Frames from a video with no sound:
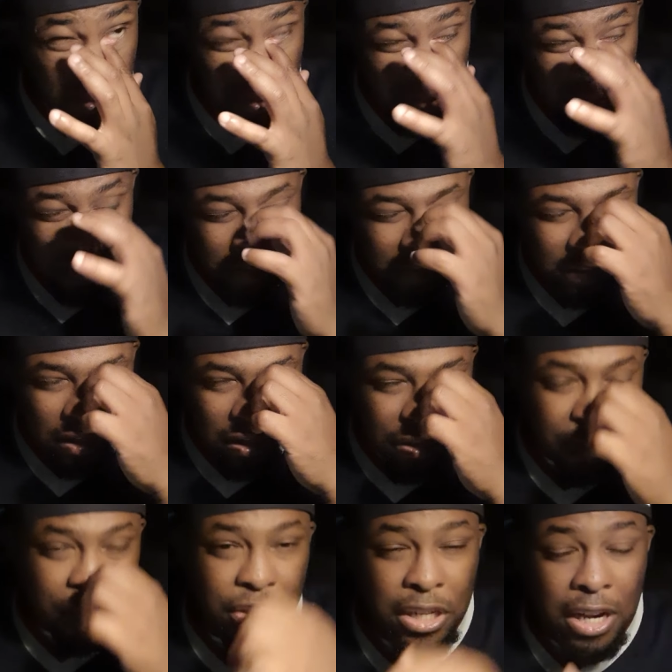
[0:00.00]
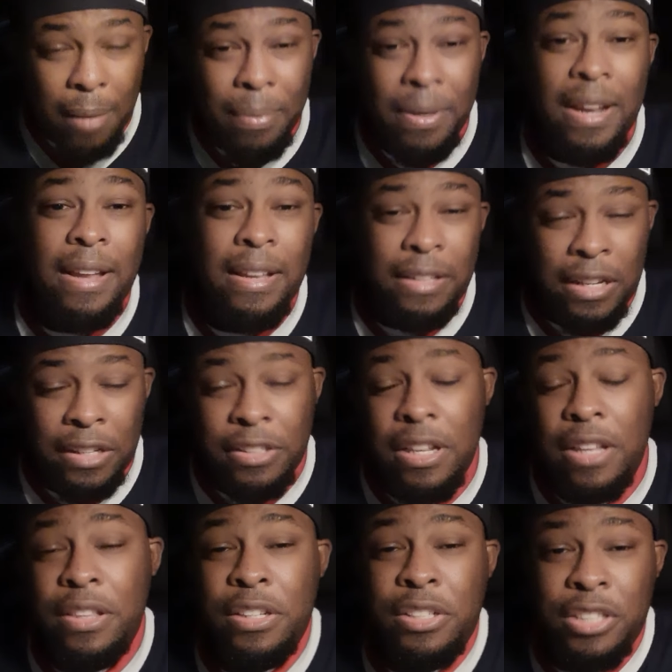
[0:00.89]
I started the job
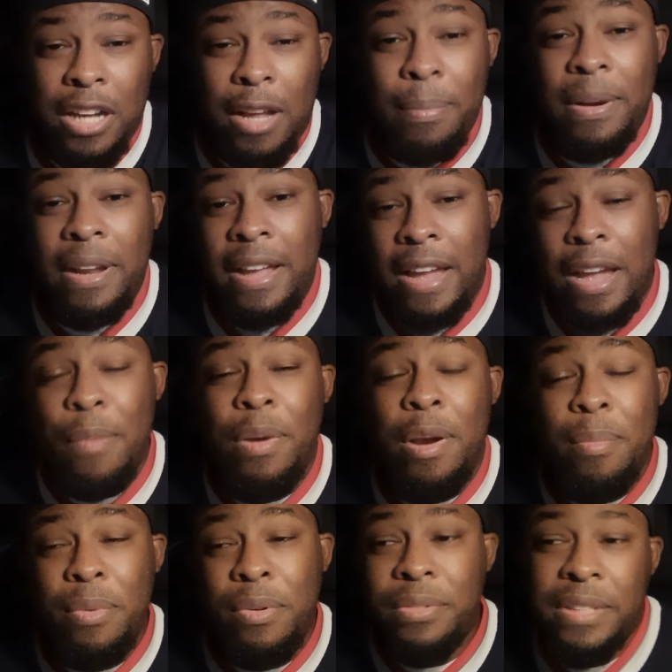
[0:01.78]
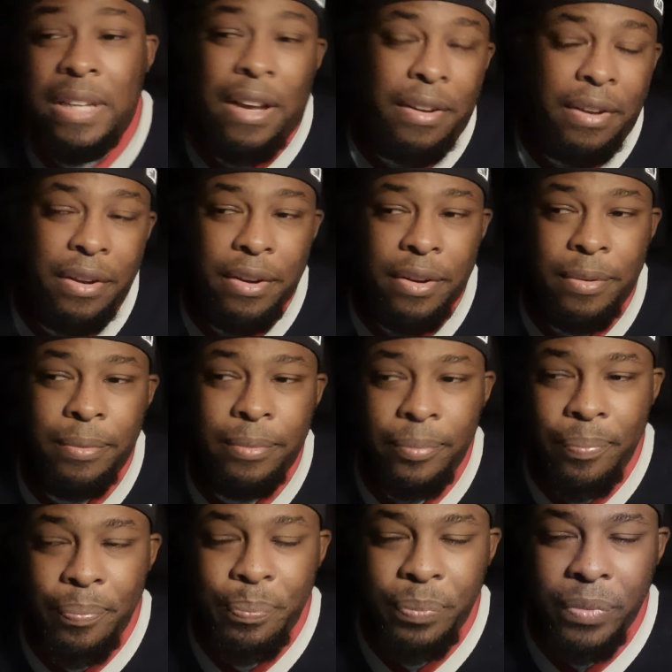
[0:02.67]
that I had when I moved out here.
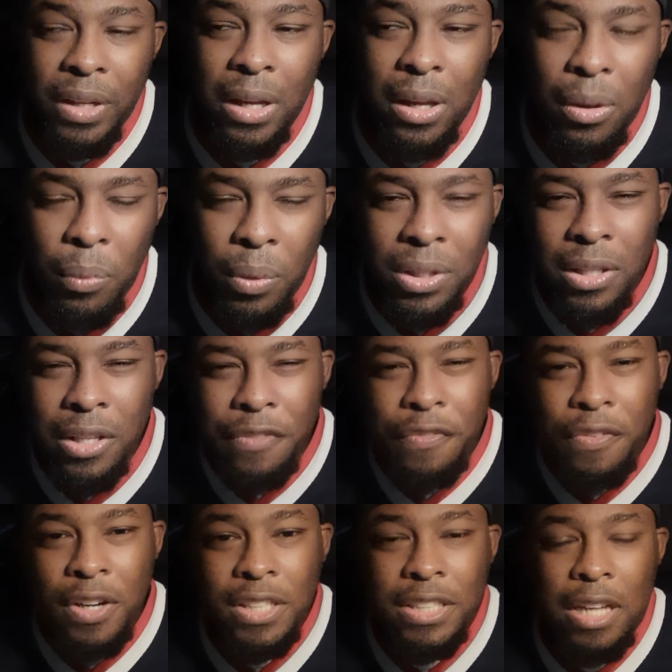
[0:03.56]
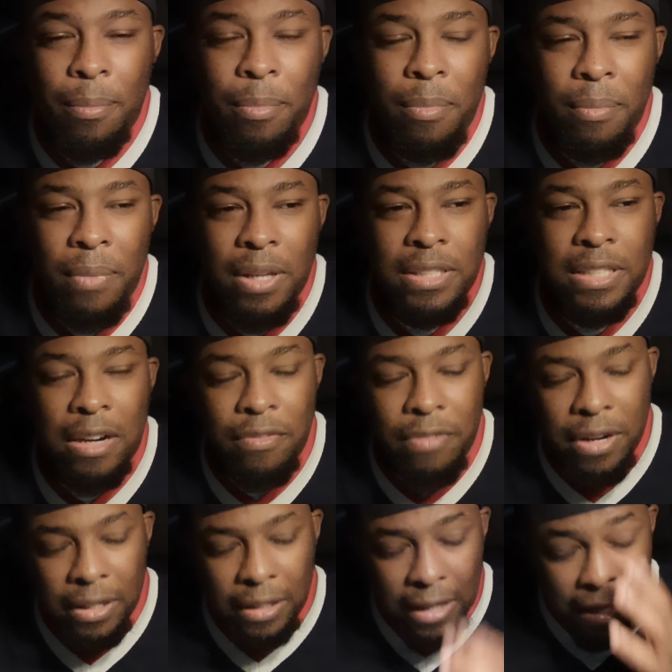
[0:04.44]
Within the first couple months, I
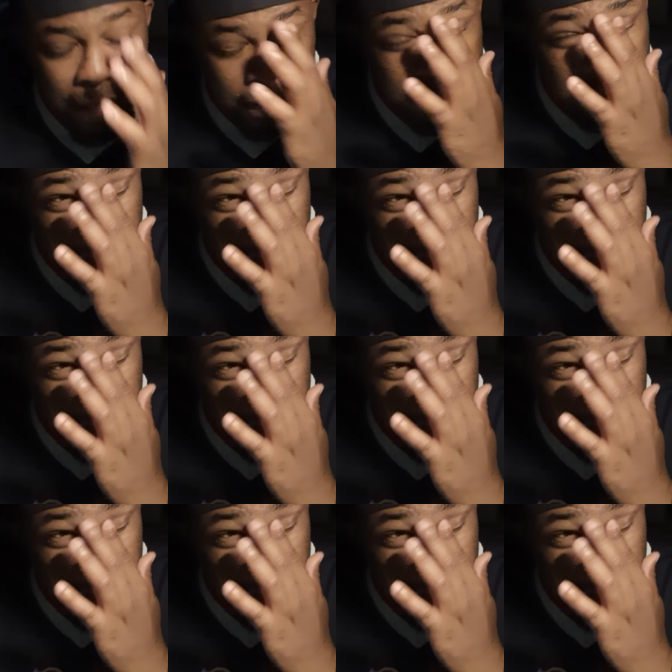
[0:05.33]
realized